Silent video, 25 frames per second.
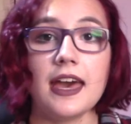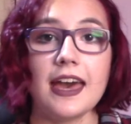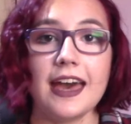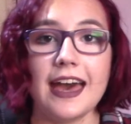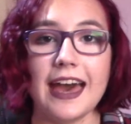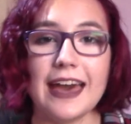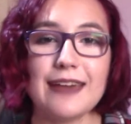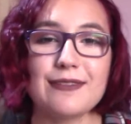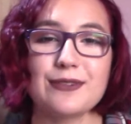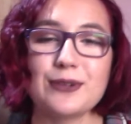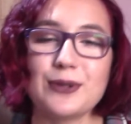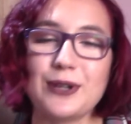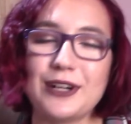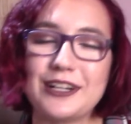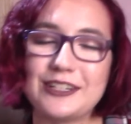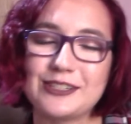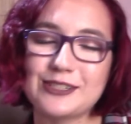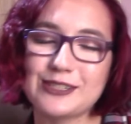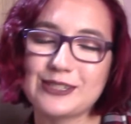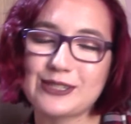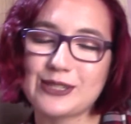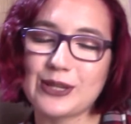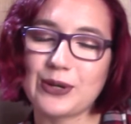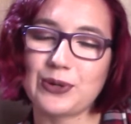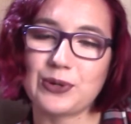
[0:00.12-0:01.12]
Hey everyone,
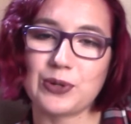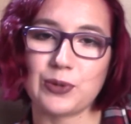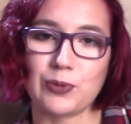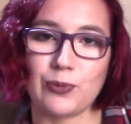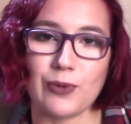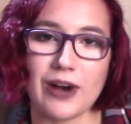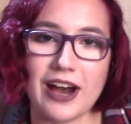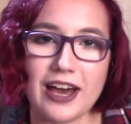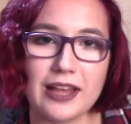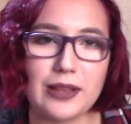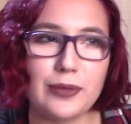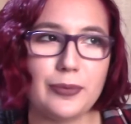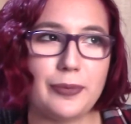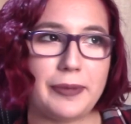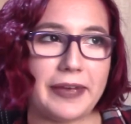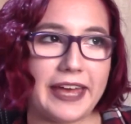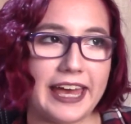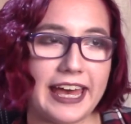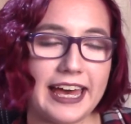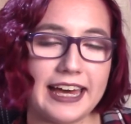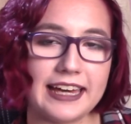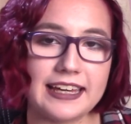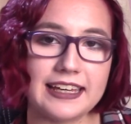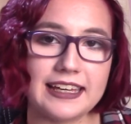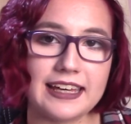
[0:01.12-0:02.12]
so a while
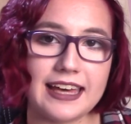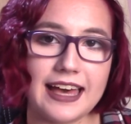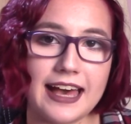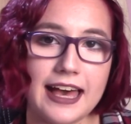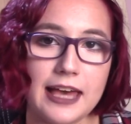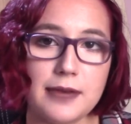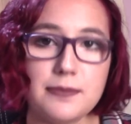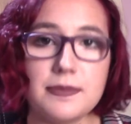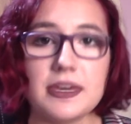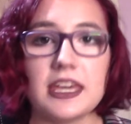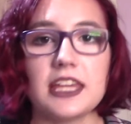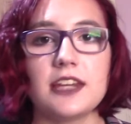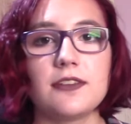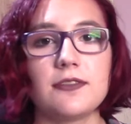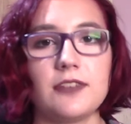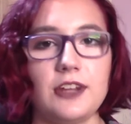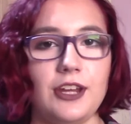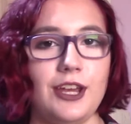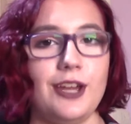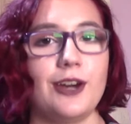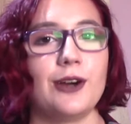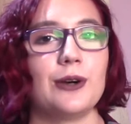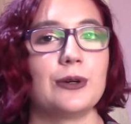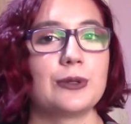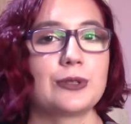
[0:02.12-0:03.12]
back I made a
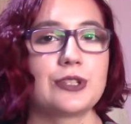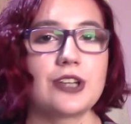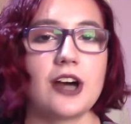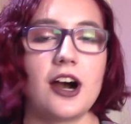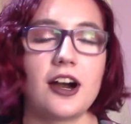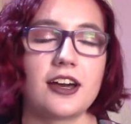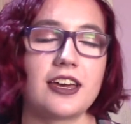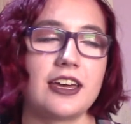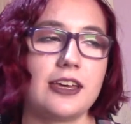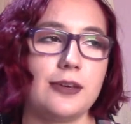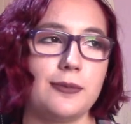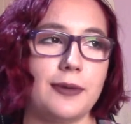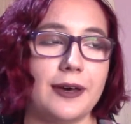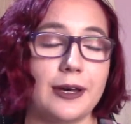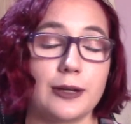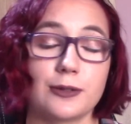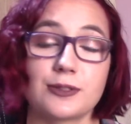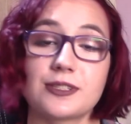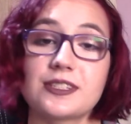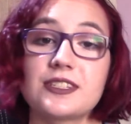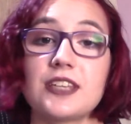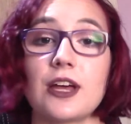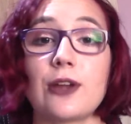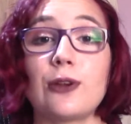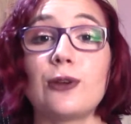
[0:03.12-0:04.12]
video talking about
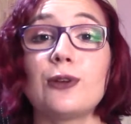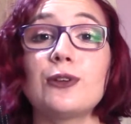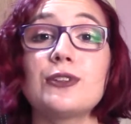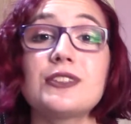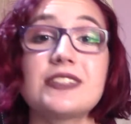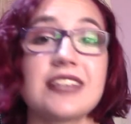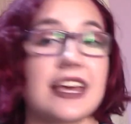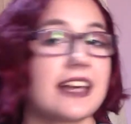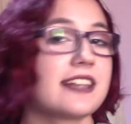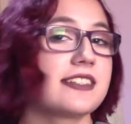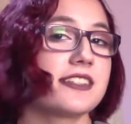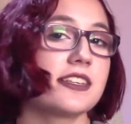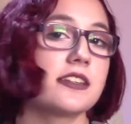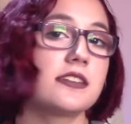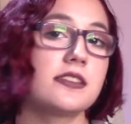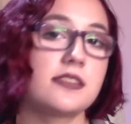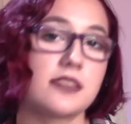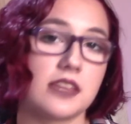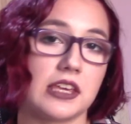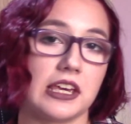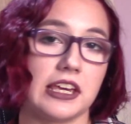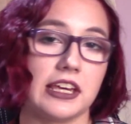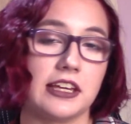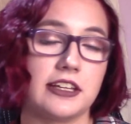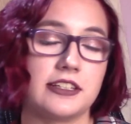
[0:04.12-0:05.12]
subtle sexist
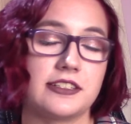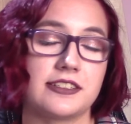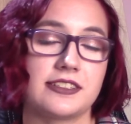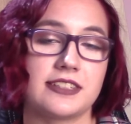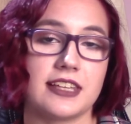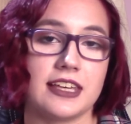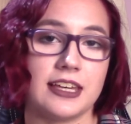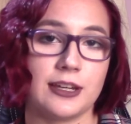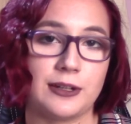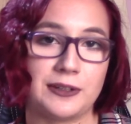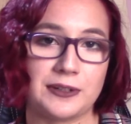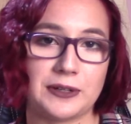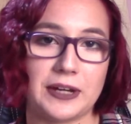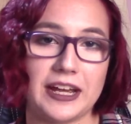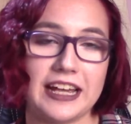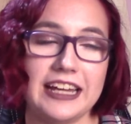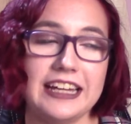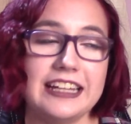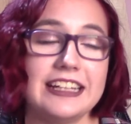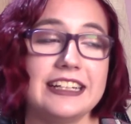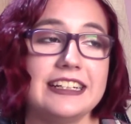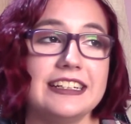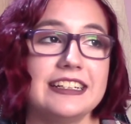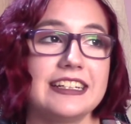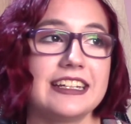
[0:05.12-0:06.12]
things
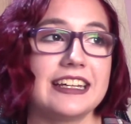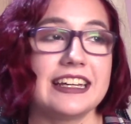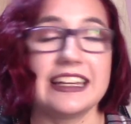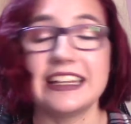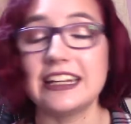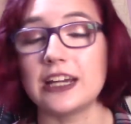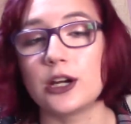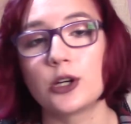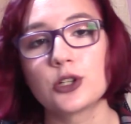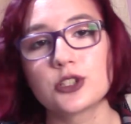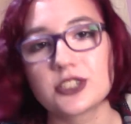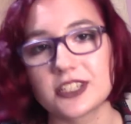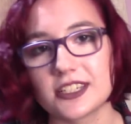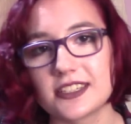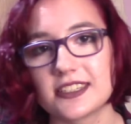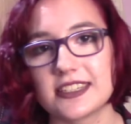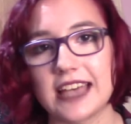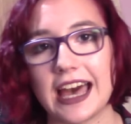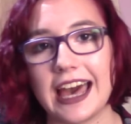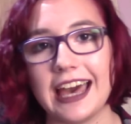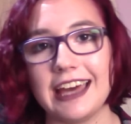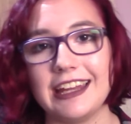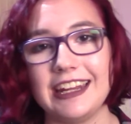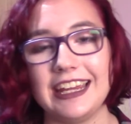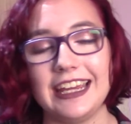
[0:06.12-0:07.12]
ingrained in our
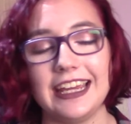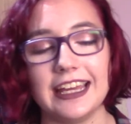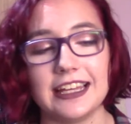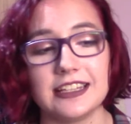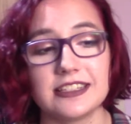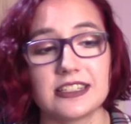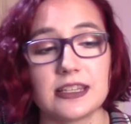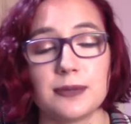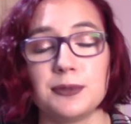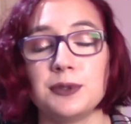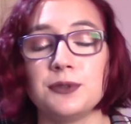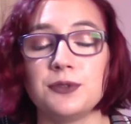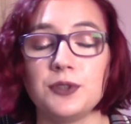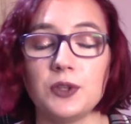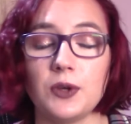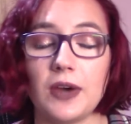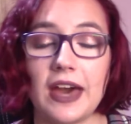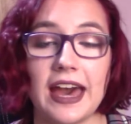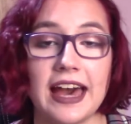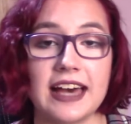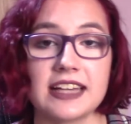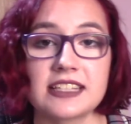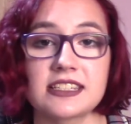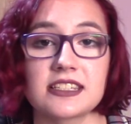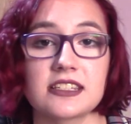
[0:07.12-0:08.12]
society and some of you
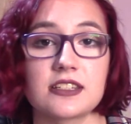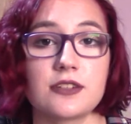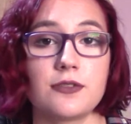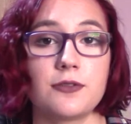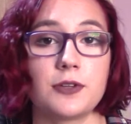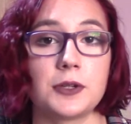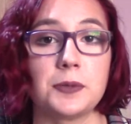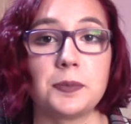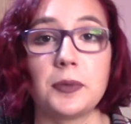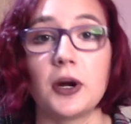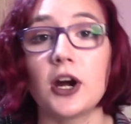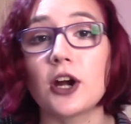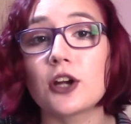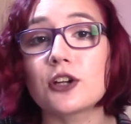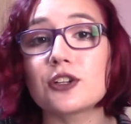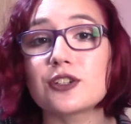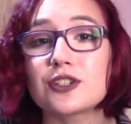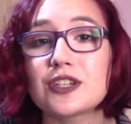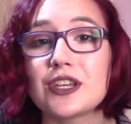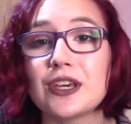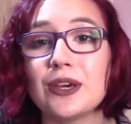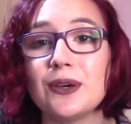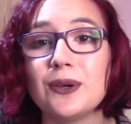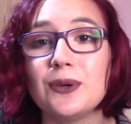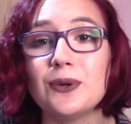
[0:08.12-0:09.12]
asked for part
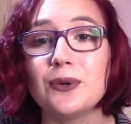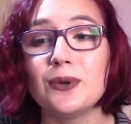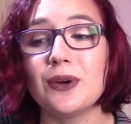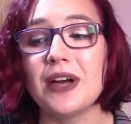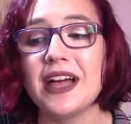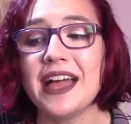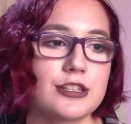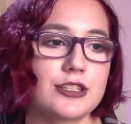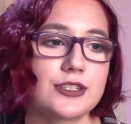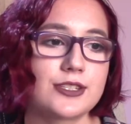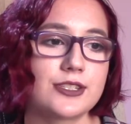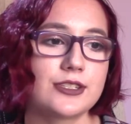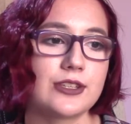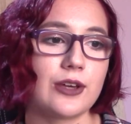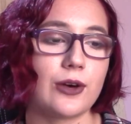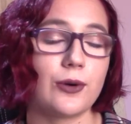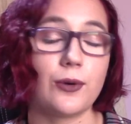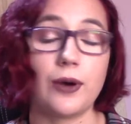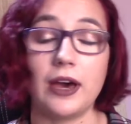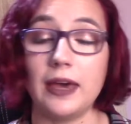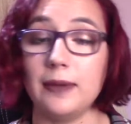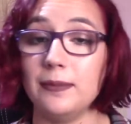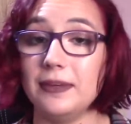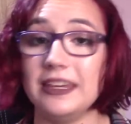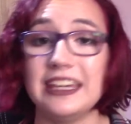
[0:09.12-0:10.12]
two, so
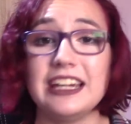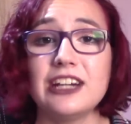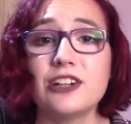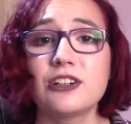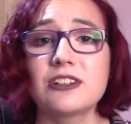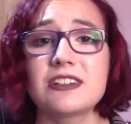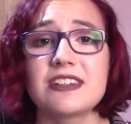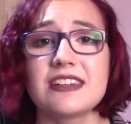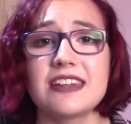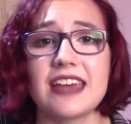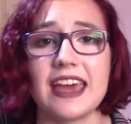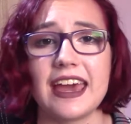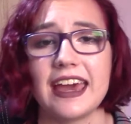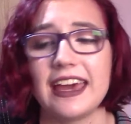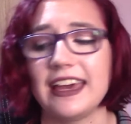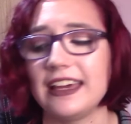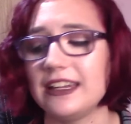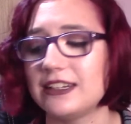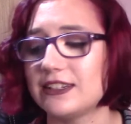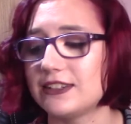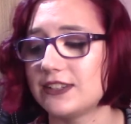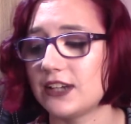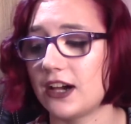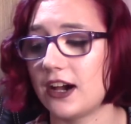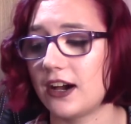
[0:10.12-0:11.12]
I'm here today
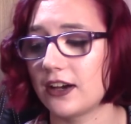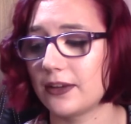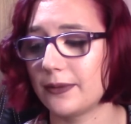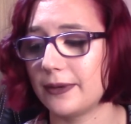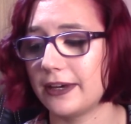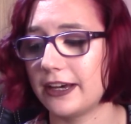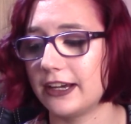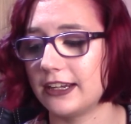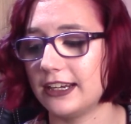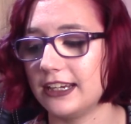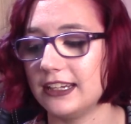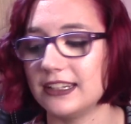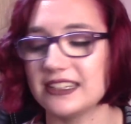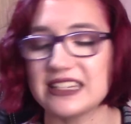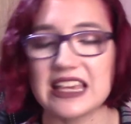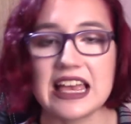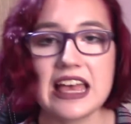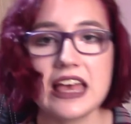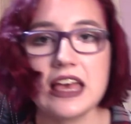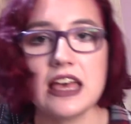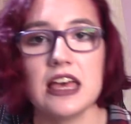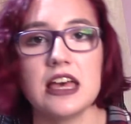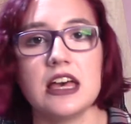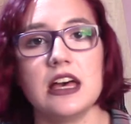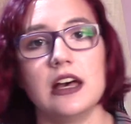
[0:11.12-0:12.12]
to talk about it
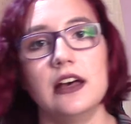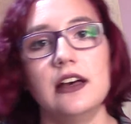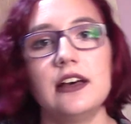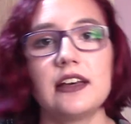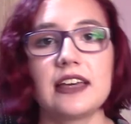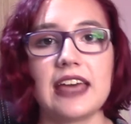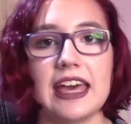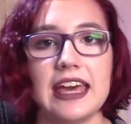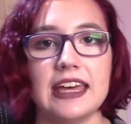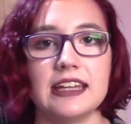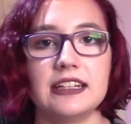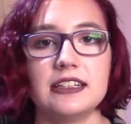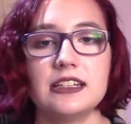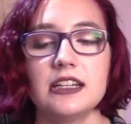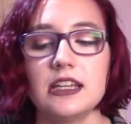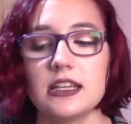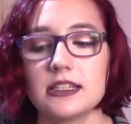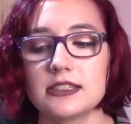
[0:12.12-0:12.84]
again.